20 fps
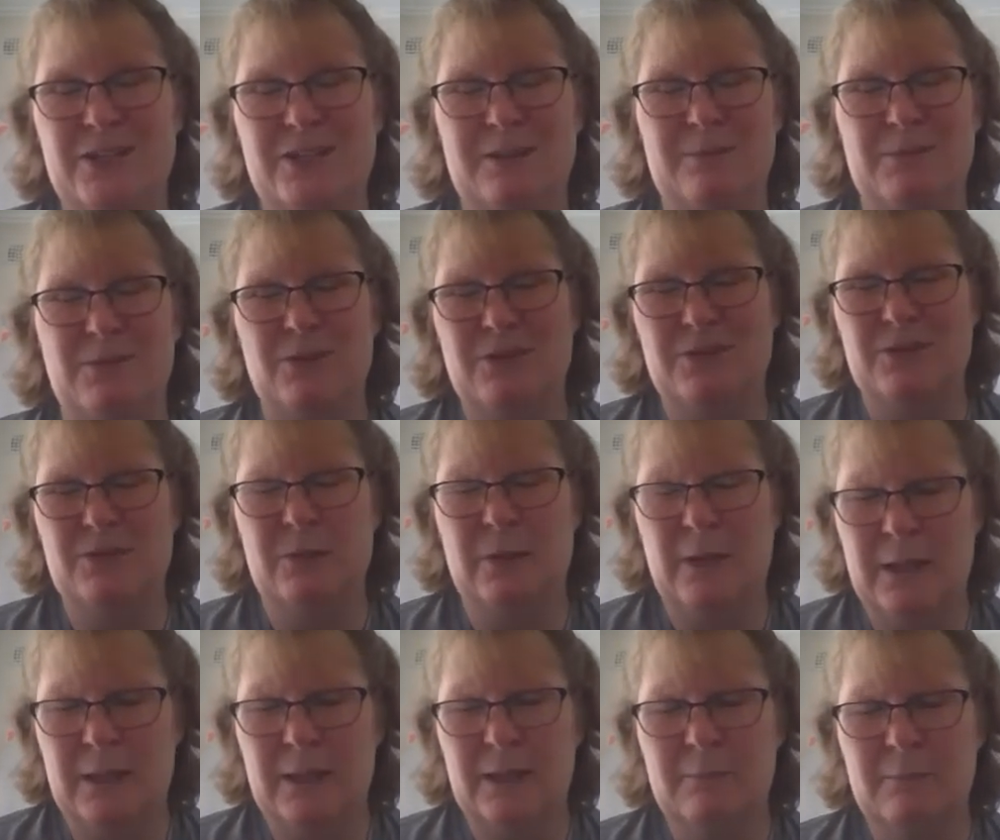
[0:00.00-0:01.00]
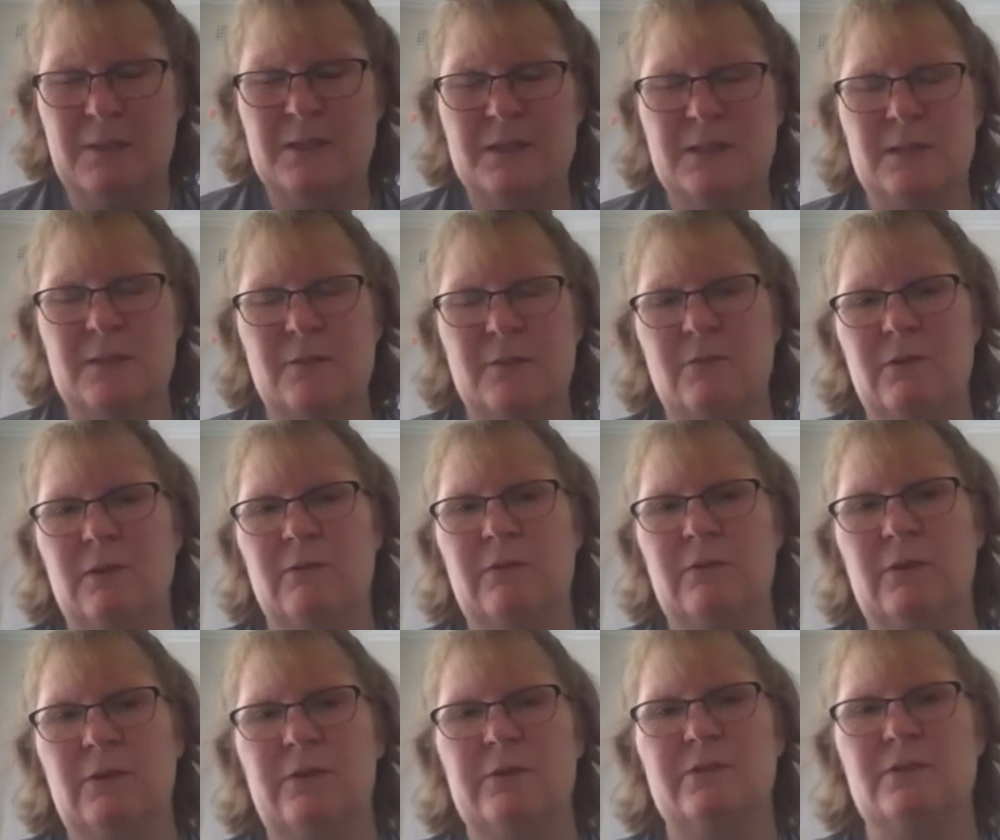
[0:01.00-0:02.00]
and because you're in the midst of the grief and
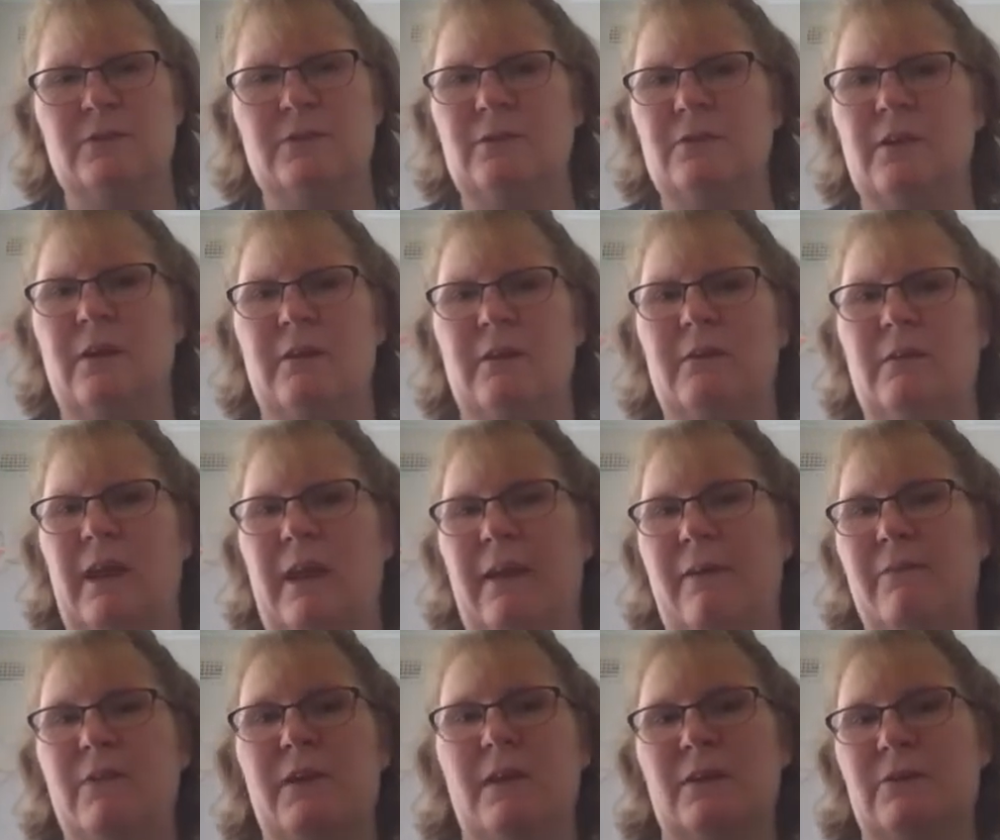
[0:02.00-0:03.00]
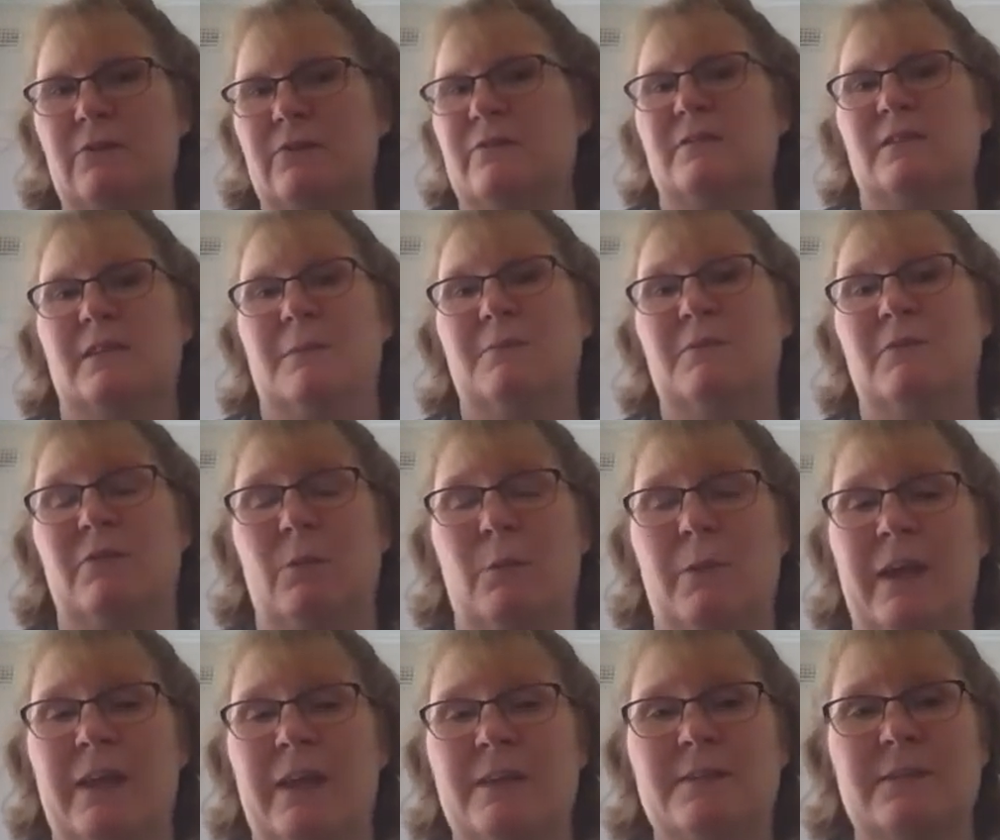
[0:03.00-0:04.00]
loss, you don't have the interoceptive
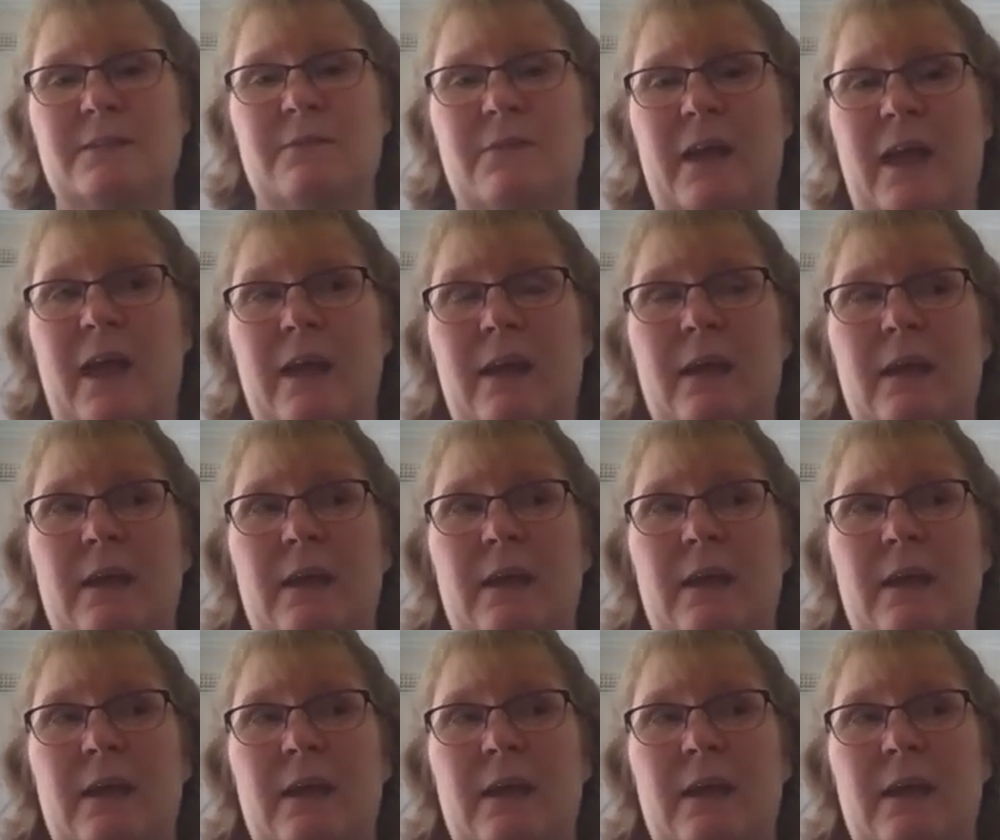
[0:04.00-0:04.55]
awareness of that.